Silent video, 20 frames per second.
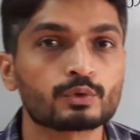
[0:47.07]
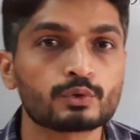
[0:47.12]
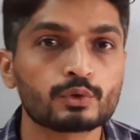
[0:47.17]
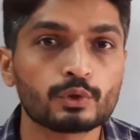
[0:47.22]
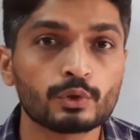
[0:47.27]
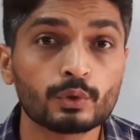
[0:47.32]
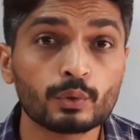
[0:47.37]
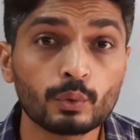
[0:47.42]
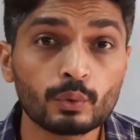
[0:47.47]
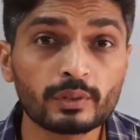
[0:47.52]
So
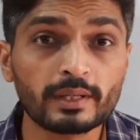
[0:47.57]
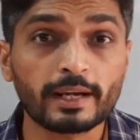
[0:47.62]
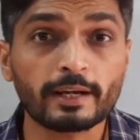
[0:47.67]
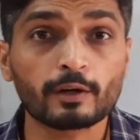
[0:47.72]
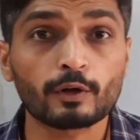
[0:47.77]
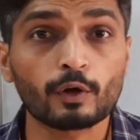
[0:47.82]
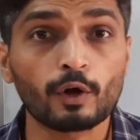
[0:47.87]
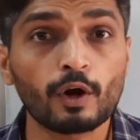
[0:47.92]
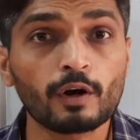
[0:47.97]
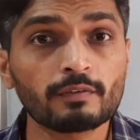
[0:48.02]
you know
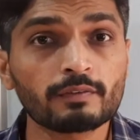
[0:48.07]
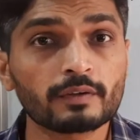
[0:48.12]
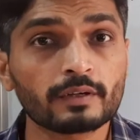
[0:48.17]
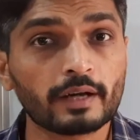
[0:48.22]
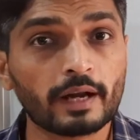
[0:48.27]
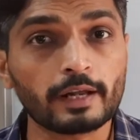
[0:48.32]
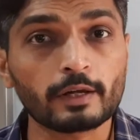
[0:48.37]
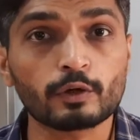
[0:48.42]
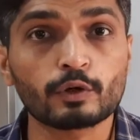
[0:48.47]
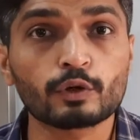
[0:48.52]
that law of
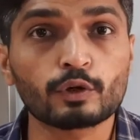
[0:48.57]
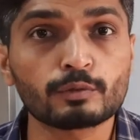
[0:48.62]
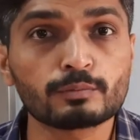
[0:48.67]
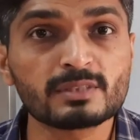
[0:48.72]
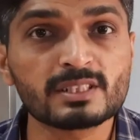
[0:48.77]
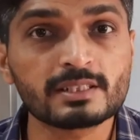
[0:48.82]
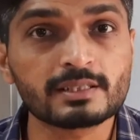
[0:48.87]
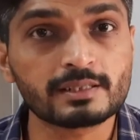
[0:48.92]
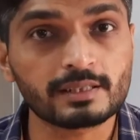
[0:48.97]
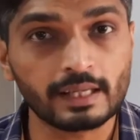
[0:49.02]

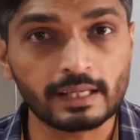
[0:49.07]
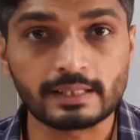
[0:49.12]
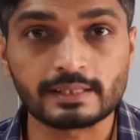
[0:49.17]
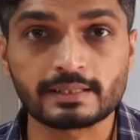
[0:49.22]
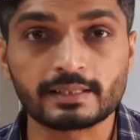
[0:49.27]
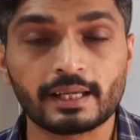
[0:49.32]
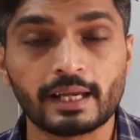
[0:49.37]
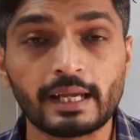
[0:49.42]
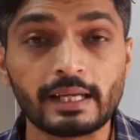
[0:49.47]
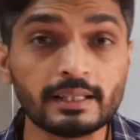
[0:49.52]
trichotomy
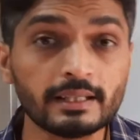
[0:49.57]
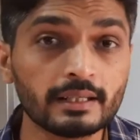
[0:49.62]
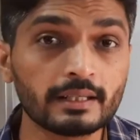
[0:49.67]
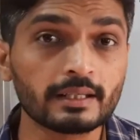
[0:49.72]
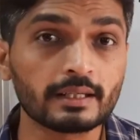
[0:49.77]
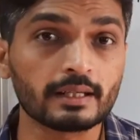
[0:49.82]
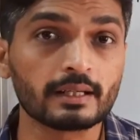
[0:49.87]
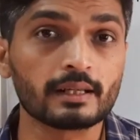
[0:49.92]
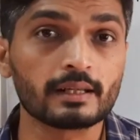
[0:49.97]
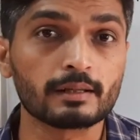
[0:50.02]
says any
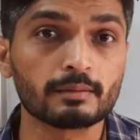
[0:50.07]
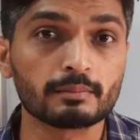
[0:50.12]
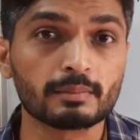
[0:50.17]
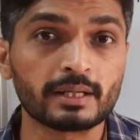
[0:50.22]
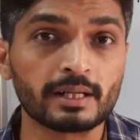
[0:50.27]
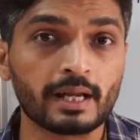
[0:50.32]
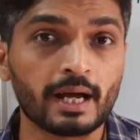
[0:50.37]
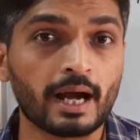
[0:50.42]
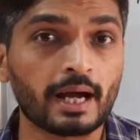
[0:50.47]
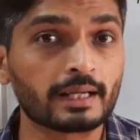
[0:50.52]
real
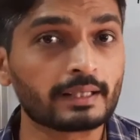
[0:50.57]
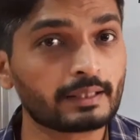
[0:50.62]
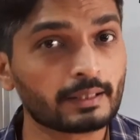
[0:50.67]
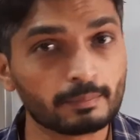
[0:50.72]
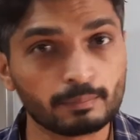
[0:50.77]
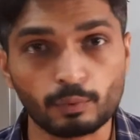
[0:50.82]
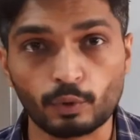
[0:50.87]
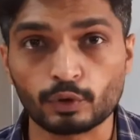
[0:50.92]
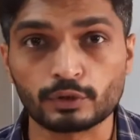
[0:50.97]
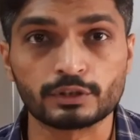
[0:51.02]
number,
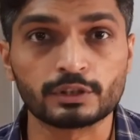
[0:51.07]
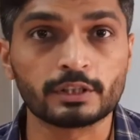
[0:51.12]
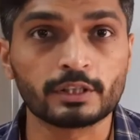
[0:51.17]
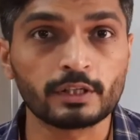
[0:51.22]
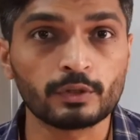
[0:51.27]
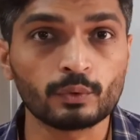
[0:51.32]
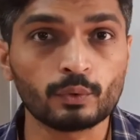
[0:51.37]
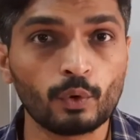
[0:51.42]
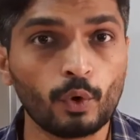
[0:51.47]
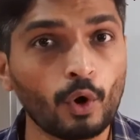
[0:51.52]
either
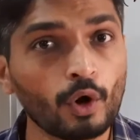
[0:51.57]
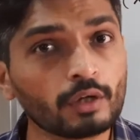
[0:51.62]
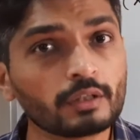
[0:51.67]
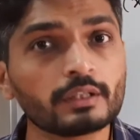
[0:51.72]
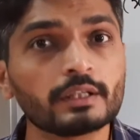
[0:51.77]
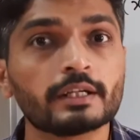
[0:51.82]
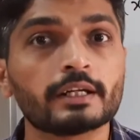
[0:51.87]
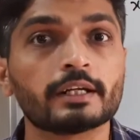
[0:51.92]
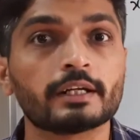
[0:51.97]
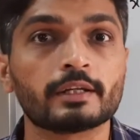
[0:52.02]
positive or
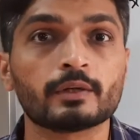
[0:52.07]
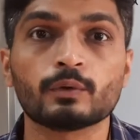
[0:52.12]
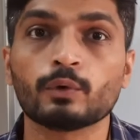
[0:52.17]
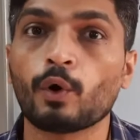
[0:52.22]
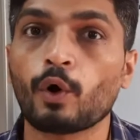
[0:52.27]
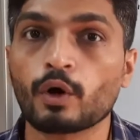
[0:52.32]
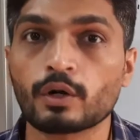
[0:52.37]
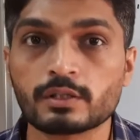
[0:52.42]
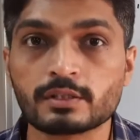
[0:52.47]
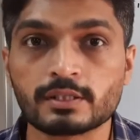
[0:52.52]
negative
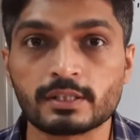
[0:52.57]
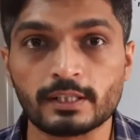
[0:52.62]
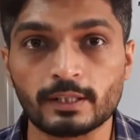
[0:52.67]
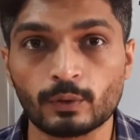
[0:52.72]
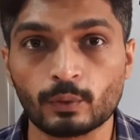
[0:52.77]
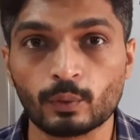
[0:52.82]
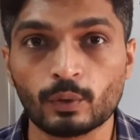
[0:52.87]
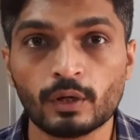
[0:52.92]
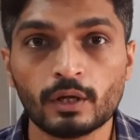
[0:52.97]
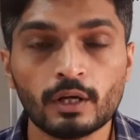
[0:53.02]
or
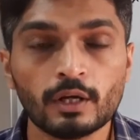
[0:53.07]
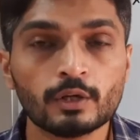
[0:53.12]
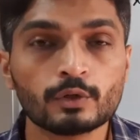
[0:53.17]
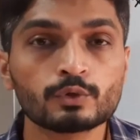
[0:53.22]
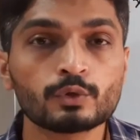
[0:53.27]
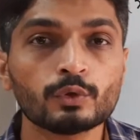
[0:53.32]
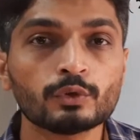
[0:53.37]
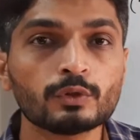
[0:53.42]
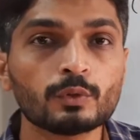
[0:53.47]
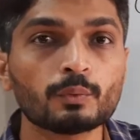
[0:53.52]
0.
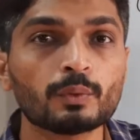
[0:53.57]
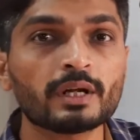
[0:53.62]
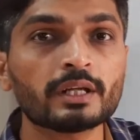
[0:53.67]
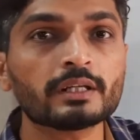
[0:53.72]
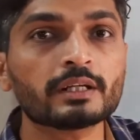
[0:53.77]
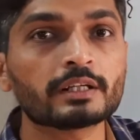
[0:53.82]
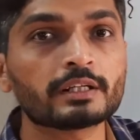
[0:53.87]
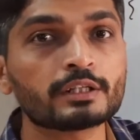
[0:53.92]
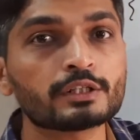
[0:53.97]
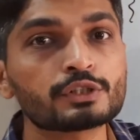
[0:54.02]
So the
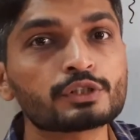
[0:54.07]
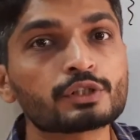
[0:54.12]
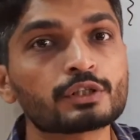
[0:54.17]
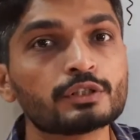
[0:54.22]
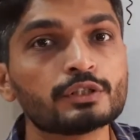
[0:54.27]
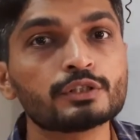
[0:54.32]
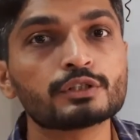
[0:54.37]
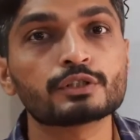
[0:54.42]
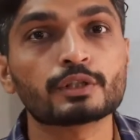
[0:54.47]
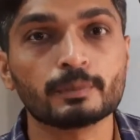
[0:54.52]
one
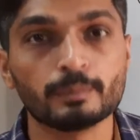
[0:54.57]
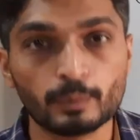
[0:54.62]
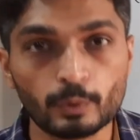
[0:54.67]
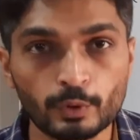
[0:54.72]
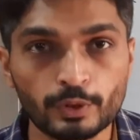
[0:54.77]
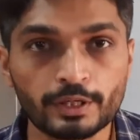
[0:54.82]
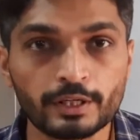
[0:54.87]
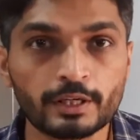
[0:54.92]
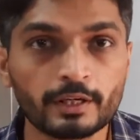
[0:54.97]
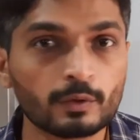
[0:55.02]
condition is
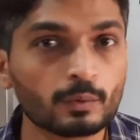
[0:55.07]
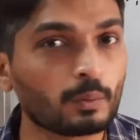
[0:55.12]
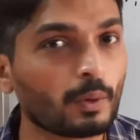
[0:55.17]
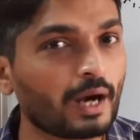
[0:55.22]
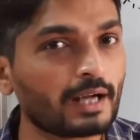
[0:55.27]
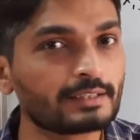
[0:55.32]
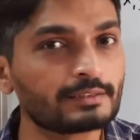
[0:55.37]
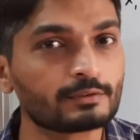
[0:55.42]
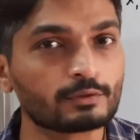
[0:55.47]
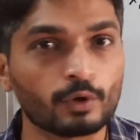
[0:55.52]
removed here,
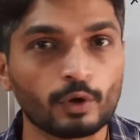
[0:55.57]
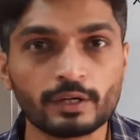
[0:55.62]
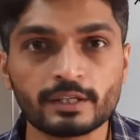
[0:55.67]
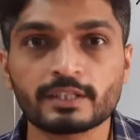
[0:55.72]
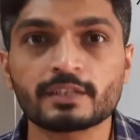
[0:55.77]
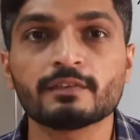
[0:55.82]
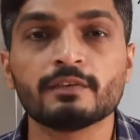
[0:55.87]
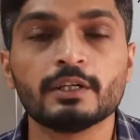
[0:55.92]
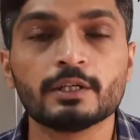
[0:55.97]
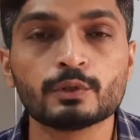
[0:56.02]
y is not
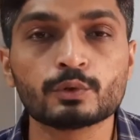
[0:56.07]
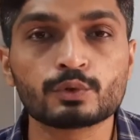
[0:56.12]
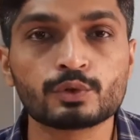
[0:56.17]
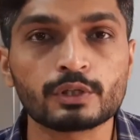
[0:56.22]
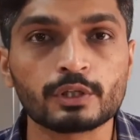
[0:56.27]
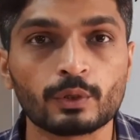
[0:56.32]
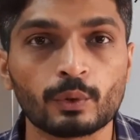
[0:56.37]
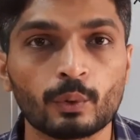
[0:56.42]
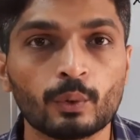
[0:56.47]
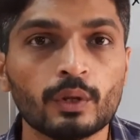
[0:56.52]
equal to
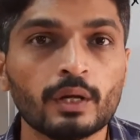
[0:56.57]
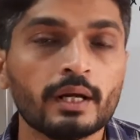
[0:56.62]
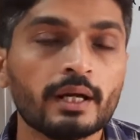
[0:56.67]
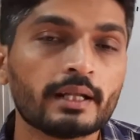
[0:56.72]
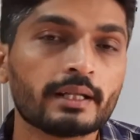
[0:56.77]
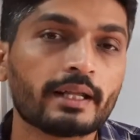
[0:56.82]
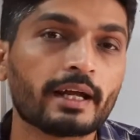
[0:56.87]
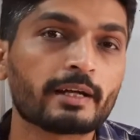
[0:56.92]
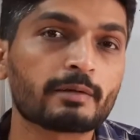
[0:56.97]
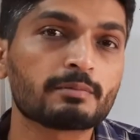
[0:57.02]
0.
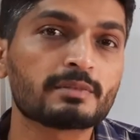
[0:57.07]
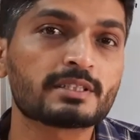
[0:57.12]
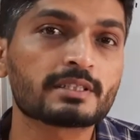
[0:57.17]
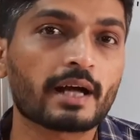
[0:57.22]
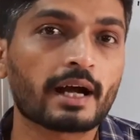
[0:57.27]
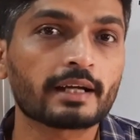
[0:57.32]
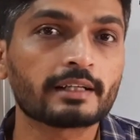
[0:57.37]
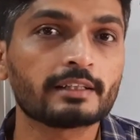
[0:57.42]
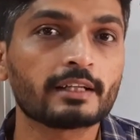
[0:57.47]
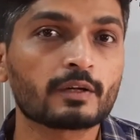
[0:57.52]
That means
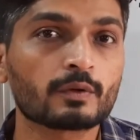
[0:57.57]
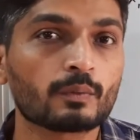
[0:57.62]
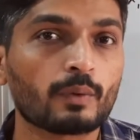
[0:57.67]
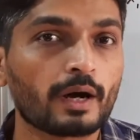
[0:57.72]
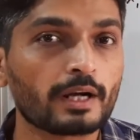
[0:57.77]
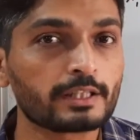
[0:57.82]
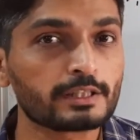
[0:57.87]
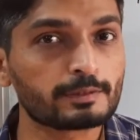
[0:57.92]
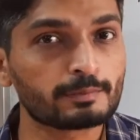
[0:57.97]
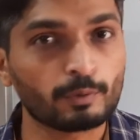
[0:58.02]
either
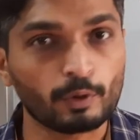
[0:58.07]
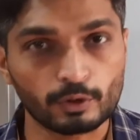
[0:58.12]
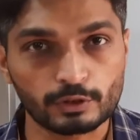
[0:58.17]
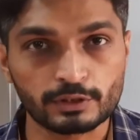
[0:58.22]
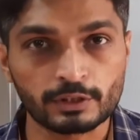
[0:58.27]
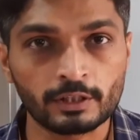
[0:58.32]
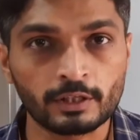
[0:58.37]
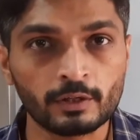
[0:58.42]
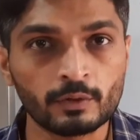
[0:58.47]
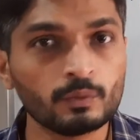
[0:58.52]
y is
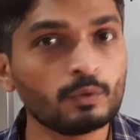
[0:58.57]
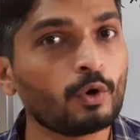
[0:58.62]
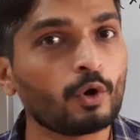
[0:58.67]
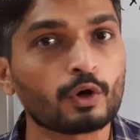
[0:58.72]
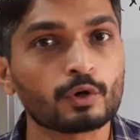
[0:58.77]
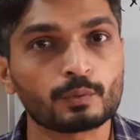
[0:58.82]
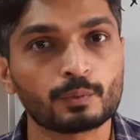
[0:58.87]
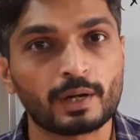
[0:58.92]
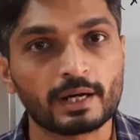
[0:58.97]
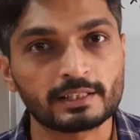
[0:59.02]
positive
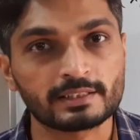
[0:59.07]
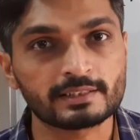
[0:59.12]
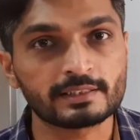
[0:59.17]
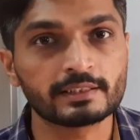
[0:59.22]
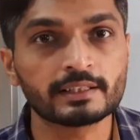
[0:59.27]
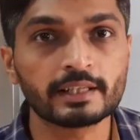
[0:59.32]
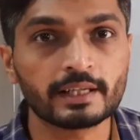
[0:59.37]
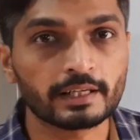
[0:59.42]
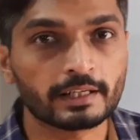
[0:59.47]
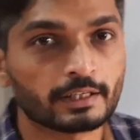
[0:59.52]
or y is
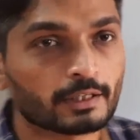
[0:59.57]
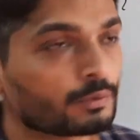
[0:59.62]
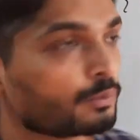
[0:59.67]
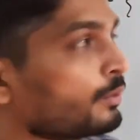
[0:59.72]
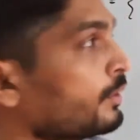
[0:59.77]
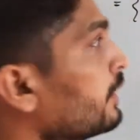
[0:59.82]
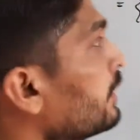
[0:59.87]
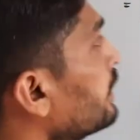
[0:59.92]
negative.